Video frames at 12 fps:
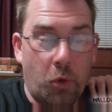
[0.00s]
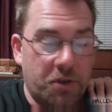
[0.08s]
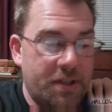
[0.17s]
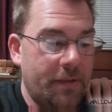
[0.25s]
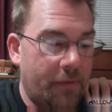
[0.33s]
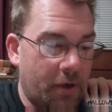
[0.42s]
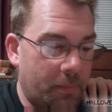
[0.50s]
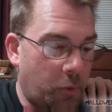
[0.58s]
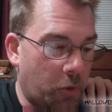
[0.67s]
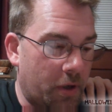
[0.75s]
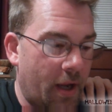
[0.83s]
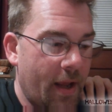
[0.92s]
warranty, very
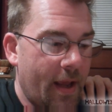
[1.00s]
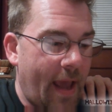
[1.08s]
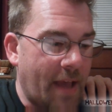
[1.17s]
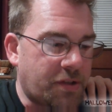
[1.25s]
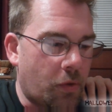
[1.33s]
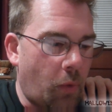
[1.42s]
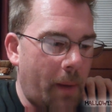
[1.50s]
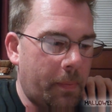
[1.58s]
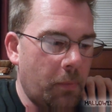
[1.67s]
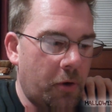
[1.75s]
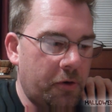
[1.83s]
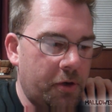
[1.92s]
important. As for the
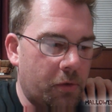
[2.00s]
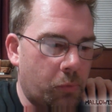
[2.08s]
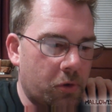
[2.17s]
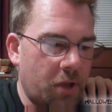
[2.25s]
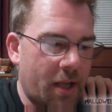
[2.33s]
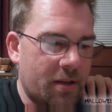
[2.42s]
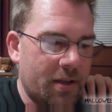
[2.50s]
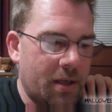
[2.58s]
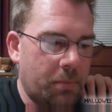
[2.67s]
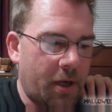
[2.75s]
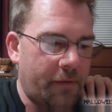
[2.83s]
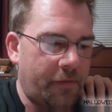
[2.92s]
wiper motor, you're more likely
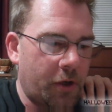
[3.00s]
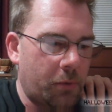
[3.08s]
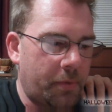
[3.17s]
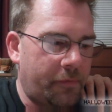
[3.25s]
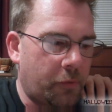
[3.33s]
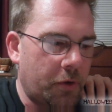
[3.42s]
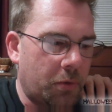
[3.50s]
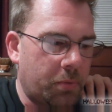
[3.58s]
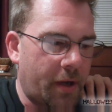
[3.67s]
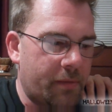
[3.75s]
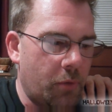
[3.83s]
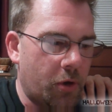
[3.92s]
to break a finger before you'll
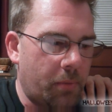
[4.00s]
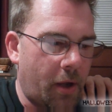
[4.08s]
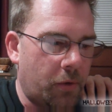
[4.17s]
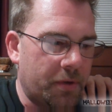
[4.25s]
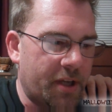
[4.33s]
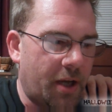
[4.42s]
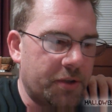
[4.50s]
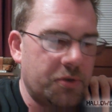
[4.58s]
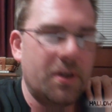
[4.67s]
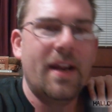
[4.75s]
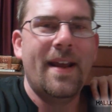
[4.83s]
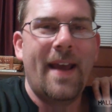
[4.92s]
break the motor by holding
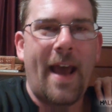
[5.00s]
onto it.